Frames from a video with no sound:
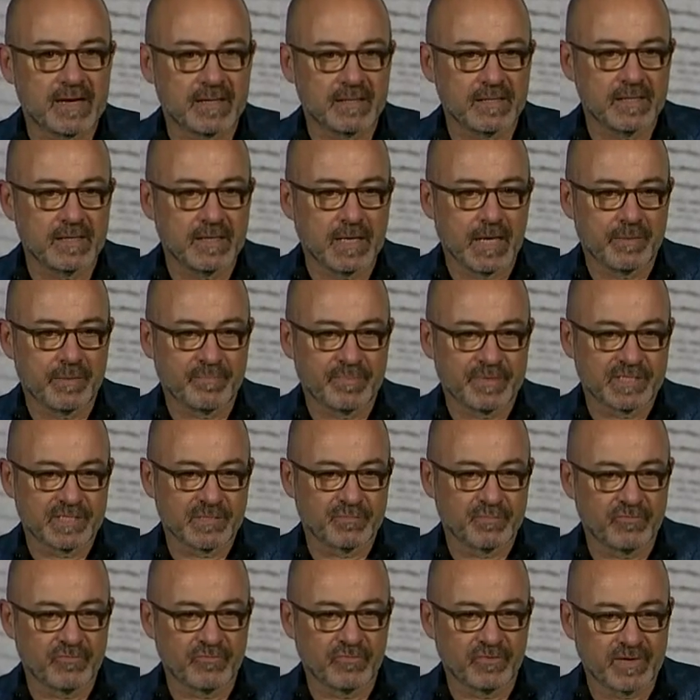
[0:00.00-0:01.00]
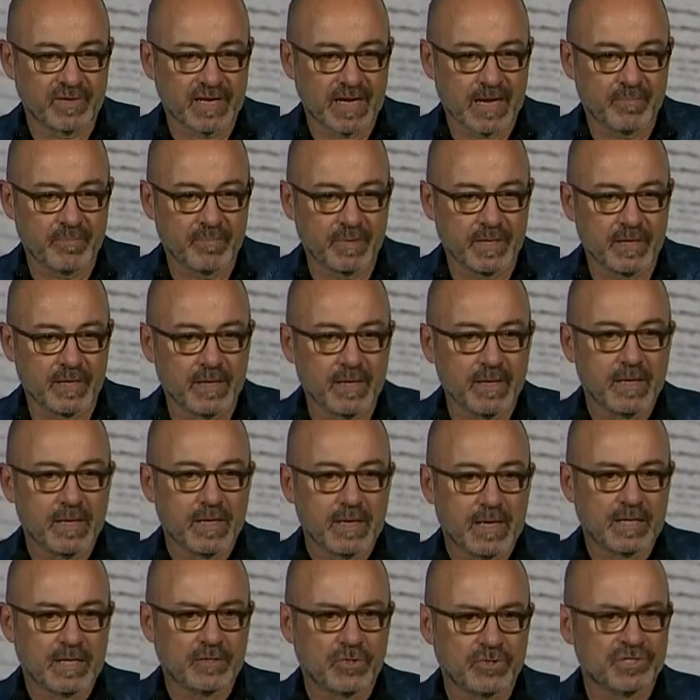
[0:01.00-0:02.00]
that envisage a payment of
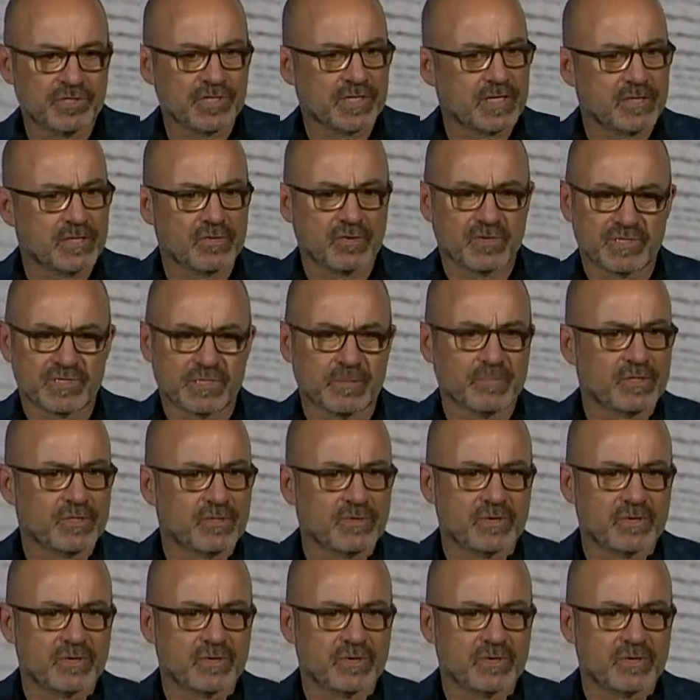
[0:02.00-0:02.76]
100 billion to most